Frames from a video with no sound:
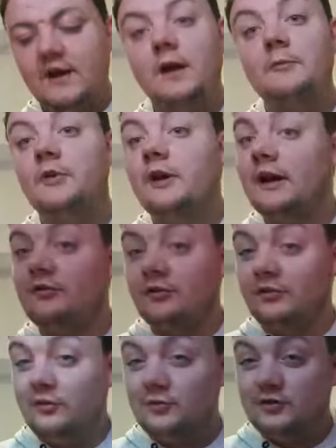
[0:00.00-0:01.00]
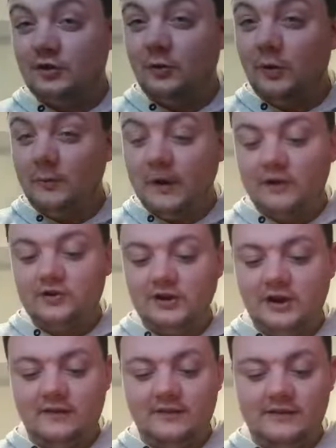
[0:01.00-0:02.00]
I'm not actually too sure what packs you
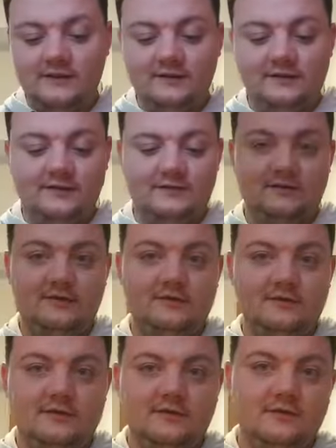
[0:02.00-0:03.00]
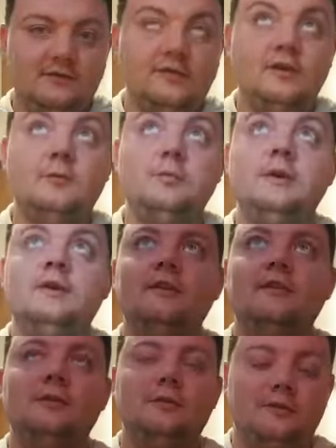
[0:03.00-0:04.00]
get in these. So please
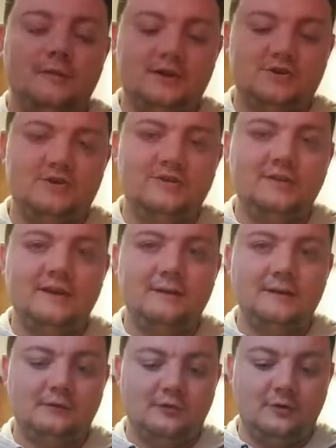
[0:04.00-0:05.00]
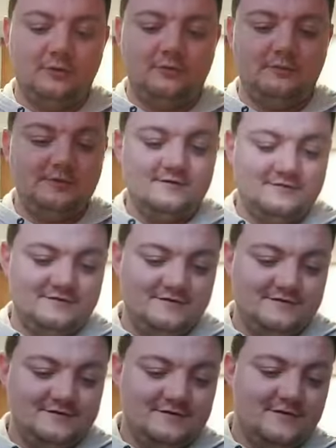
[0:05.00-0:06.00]
excuse the flashing. TV's right above me.
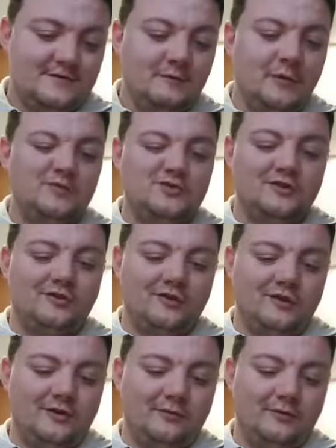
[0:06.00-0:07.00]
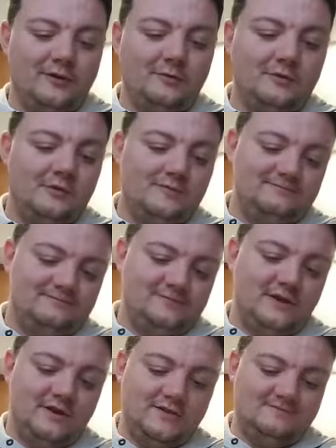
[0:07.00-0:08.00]
Probably should have turned it off, really, but,
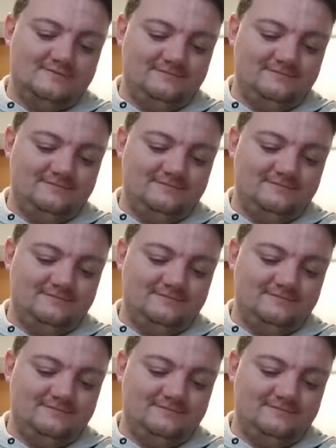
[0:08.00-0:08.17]
you know.